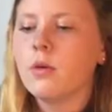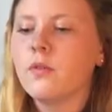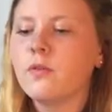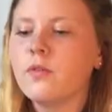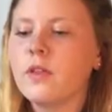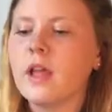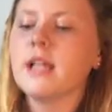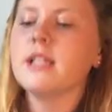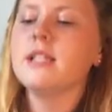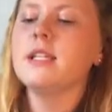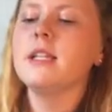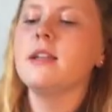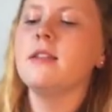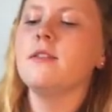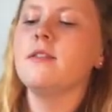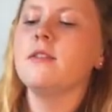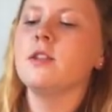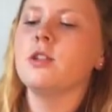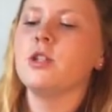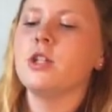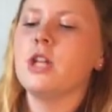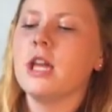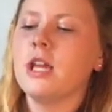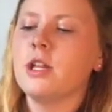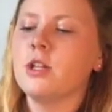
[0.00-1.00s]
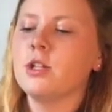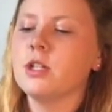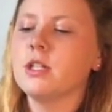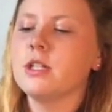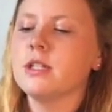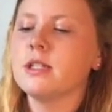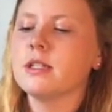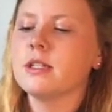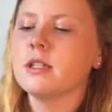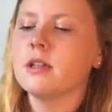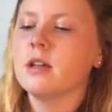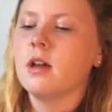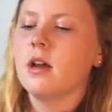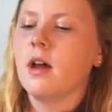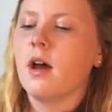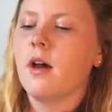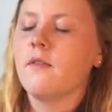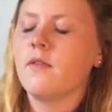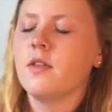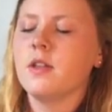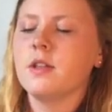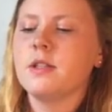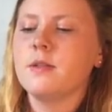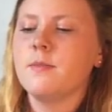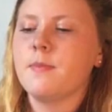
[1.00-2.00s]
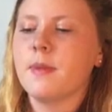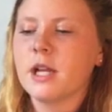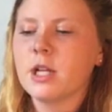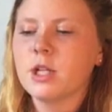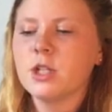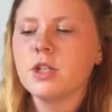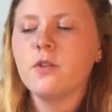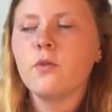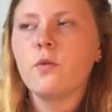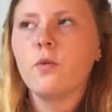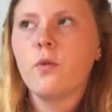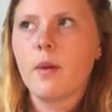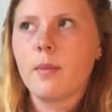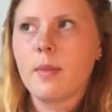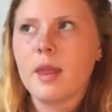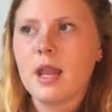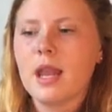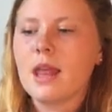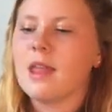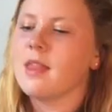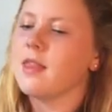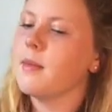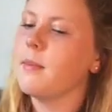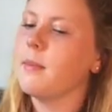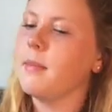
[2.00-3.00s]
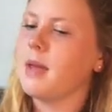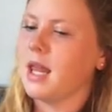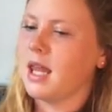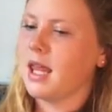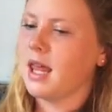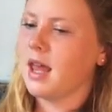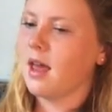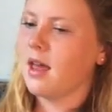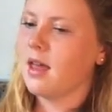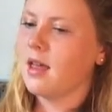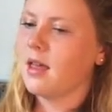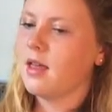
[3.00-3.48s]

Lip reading: Reflected in the changes of the depiction of women in the media.